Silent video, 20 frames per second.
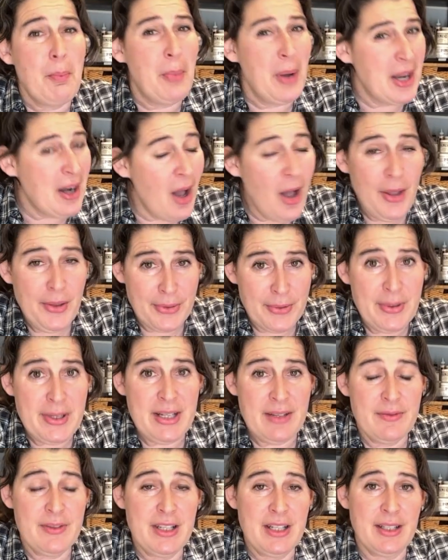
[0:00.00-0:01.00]
but all three
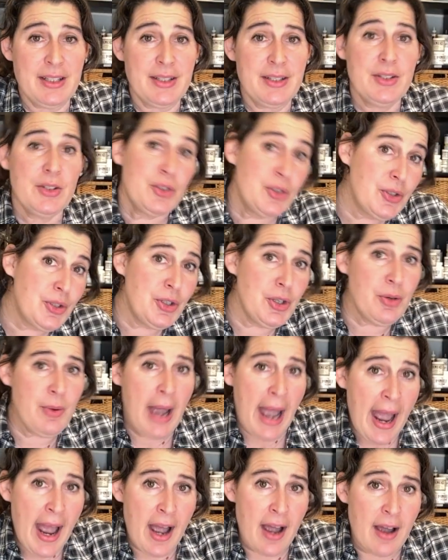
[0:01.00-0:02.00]
of these do
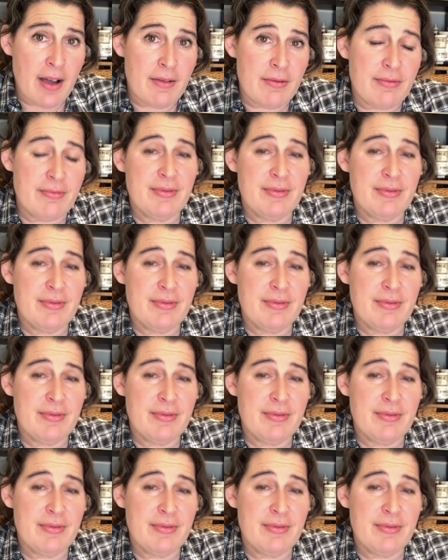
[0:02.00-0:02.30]
have